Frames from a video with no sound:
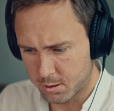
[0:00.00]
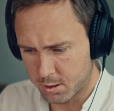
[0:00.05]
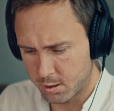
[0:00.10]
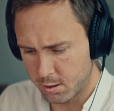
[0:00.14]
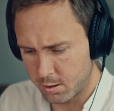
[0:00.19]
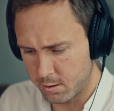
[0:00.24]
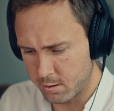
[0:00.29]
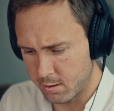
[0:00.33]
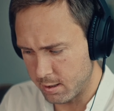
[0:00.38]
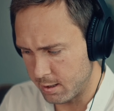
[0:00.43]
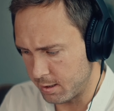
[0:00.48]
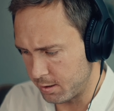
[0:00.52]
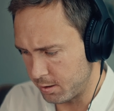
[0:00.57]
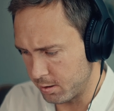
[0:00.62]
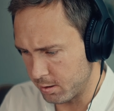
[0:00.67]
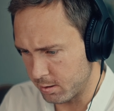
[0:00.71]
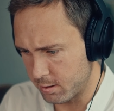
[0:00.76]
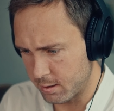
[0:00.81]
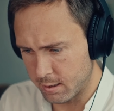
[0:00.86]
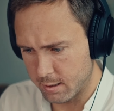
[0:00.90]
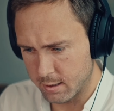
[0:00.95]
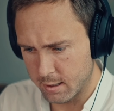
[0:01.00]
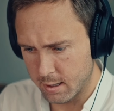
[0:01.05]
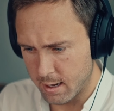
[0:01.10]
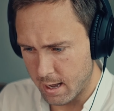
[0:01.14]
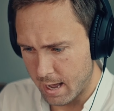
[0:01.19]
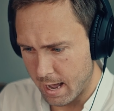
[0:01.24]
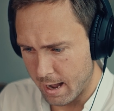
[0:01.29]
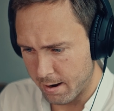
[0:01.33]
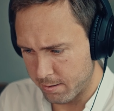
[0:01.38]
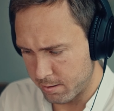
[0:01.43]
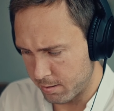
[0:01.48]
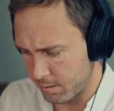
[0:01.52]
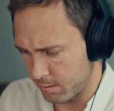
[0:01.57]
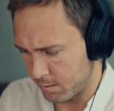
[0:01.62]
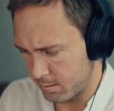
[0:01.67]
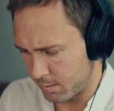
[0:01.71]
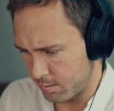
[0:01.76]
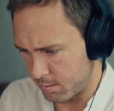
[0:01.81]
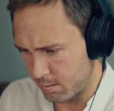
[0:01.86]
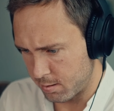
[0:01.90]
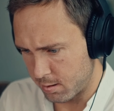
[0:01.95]
Currently using the
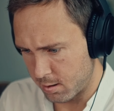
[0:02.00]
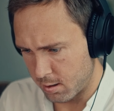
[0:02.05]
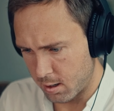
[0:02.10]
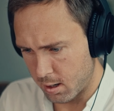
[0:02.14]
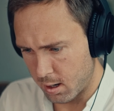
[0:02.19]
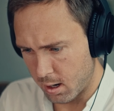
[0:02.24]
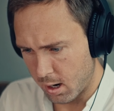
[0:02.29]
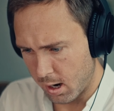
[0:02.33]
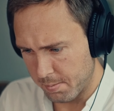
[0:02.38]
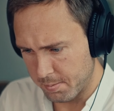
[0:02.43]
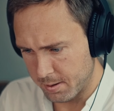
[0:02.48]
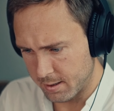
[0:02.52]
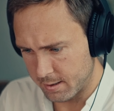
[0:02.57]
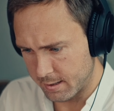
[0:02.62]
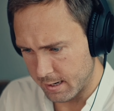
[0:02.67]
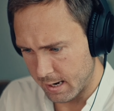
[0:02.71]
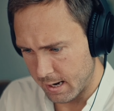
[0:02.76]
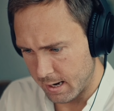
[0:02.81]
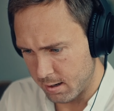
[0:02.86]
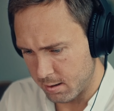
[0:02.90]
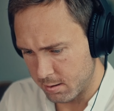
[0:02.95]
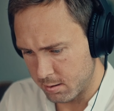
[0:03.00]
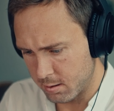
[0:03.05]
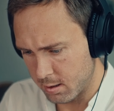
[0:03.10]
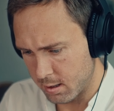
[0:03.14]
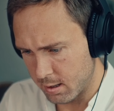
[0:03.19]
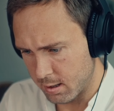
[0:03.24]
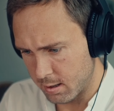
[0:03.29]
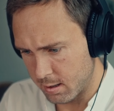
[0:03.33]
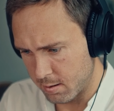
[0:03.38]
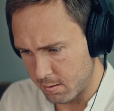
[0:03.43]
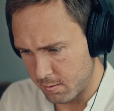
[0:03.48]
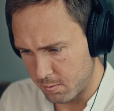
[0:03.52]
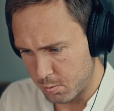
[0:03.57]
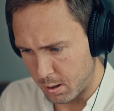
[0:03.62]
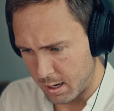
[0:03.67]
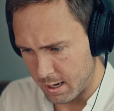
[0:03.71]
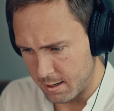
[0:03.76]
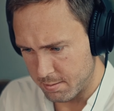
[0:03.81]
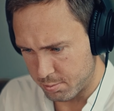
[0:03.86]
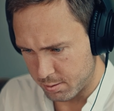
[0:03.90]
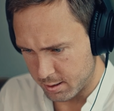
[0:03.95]
arrow up and down
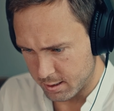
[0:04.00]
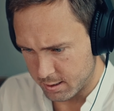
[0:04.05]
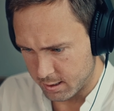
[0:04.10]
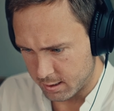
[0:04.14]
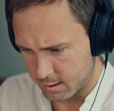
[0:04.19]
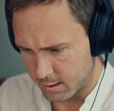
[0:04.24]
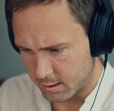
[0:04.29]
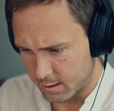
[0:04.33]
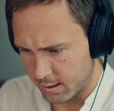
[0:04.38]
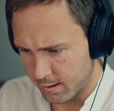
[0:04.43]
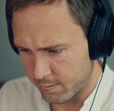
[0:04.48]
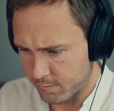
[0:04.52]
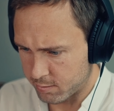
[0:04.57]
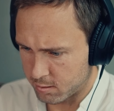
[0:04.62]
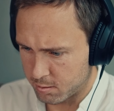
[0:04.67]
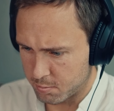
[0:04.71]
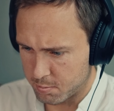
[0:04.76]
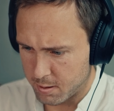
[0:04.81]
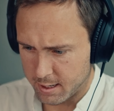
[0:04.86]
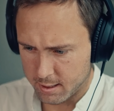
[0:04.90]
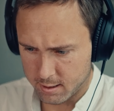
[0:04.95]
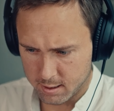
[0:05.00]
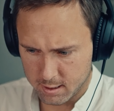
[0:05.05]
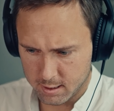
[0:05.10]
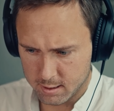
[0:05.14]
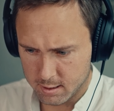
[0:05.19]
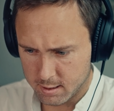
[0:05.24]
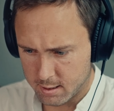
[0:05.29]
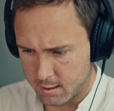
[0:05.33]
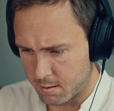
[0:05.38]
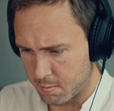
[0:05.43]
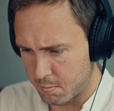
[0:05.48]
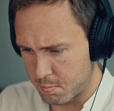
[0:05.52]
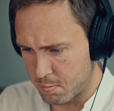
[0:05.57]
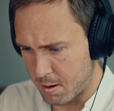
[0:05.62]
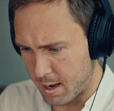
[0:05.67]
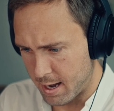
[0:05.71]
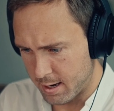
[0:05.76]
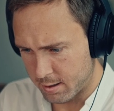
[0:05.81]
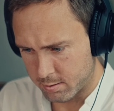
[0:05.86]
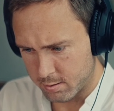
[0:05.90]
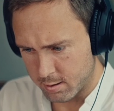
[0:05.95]
while pressing shift to make these
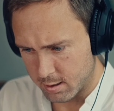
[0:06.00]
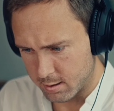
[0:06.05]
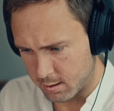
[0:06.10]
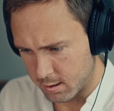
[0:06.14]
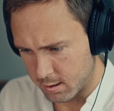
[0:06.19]
micro